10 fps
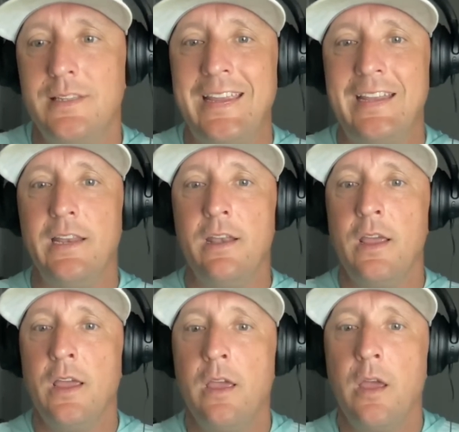leaning
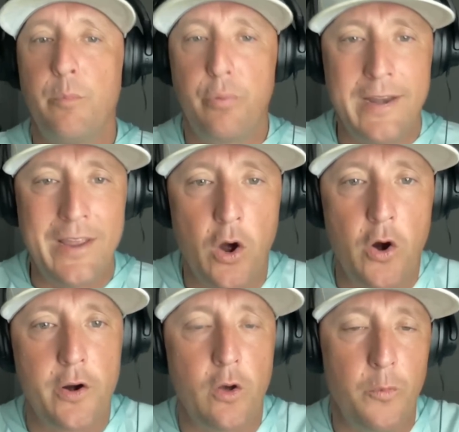pretty
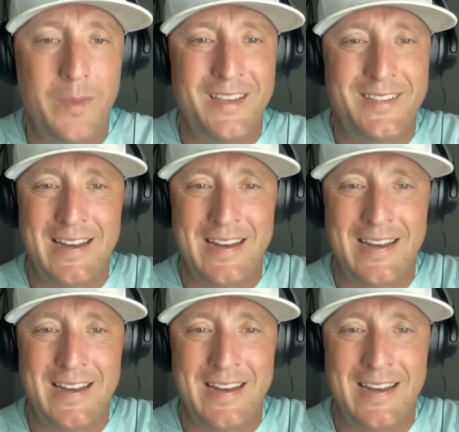hard Ole Miss.